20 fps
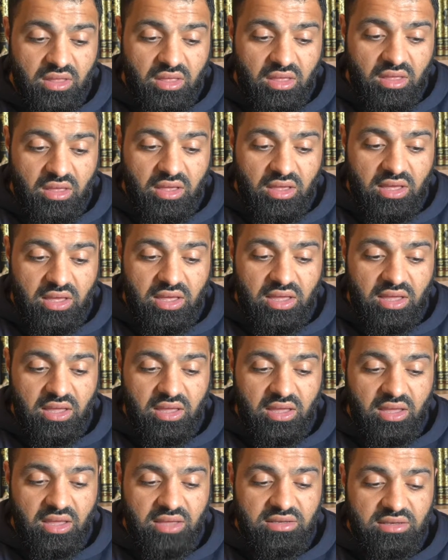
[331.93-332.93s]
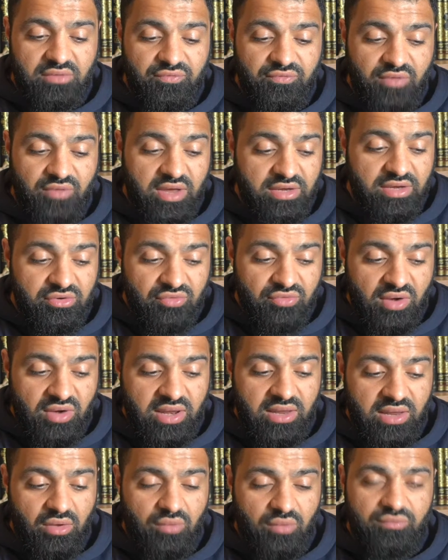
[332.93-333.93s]
a defined
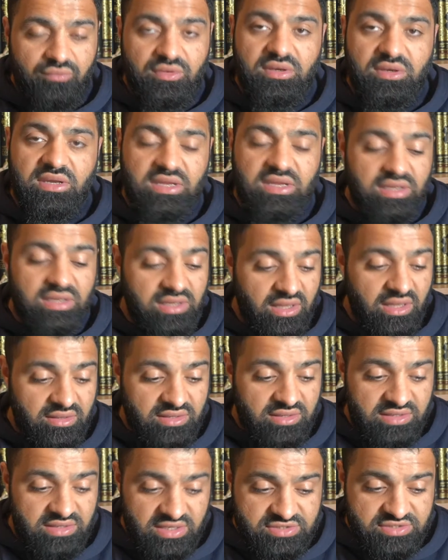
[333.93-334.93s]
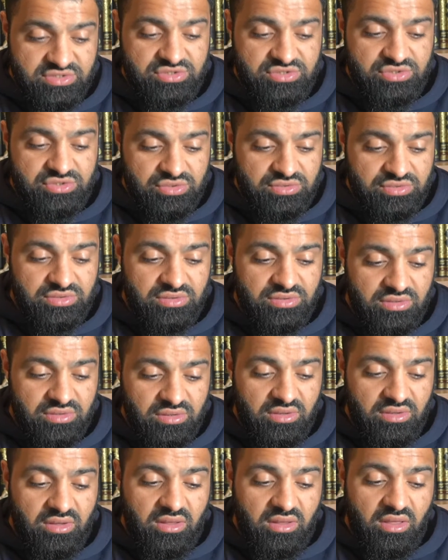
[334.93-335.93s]
right of the needy and the destitute,
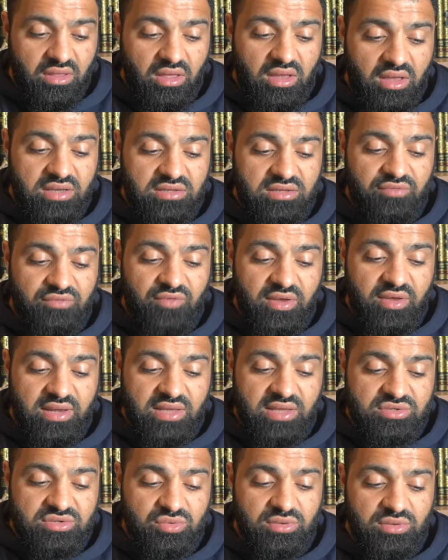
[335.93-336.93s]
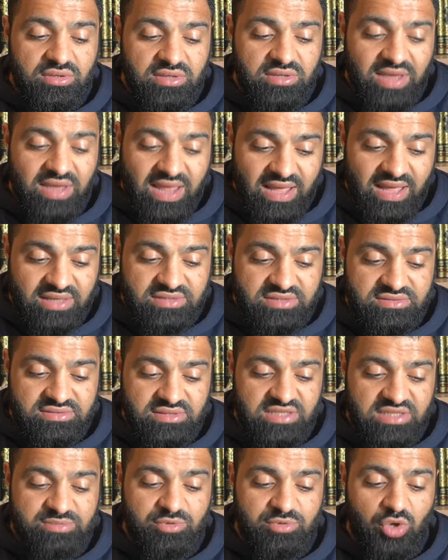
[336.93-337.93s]
and it's a financial tax
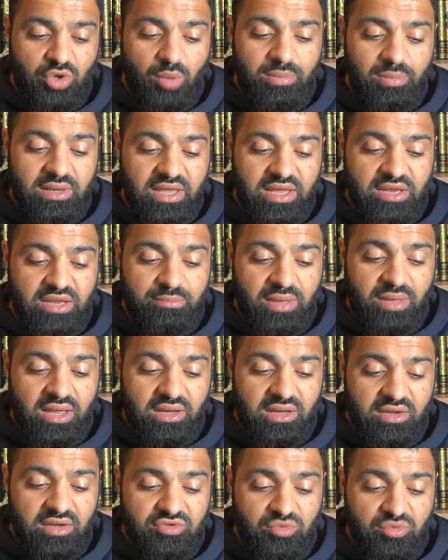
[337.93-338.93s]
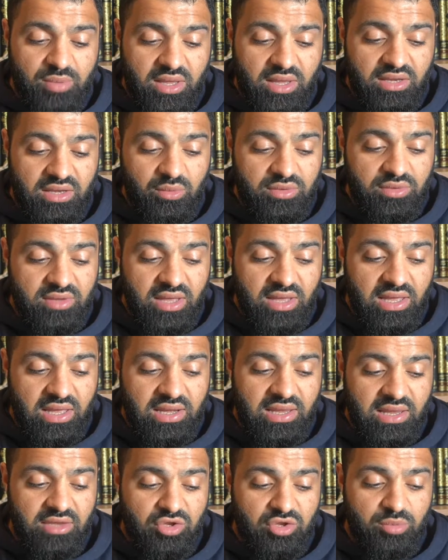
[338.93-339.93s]
that's been obligated by Allah subhanahu wa
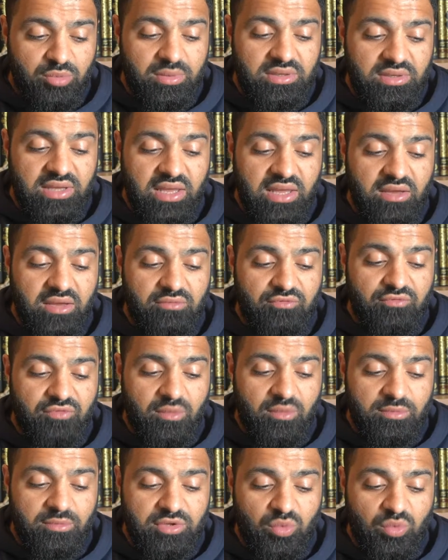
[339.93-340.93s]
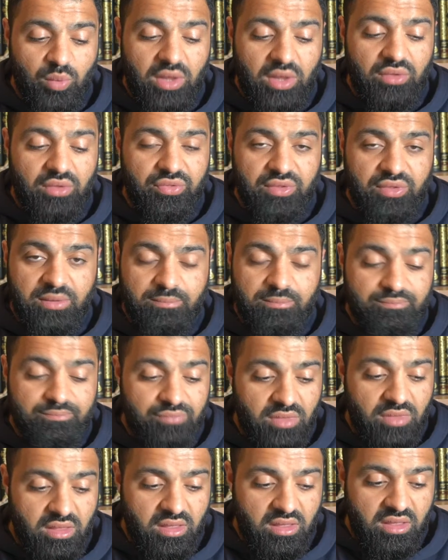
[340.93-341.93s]
ta'ala to be taken from the wealthy
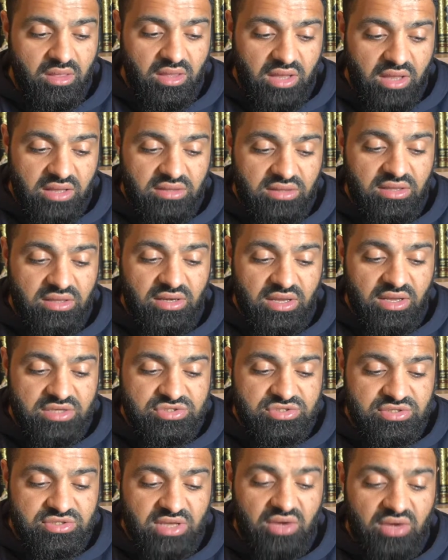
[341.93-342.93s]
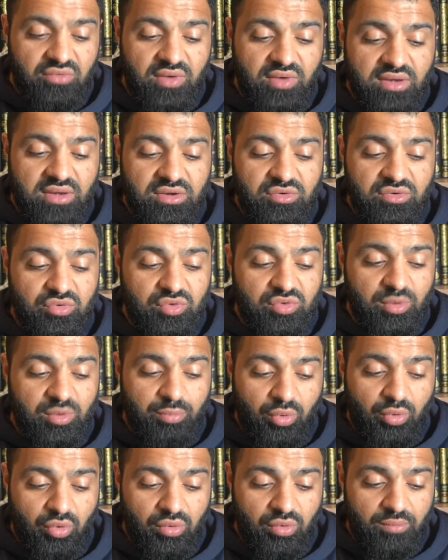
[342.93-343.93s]
in the nation and rendered to the
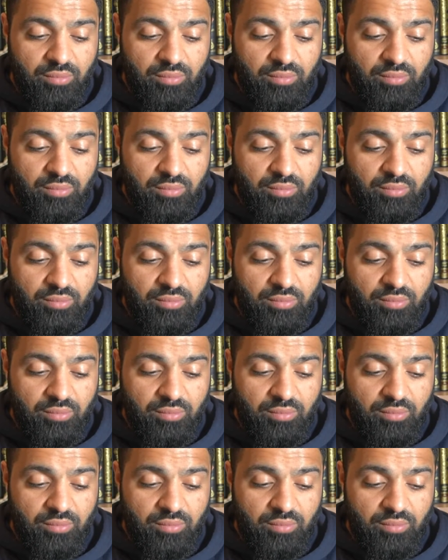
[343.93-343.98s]
poor.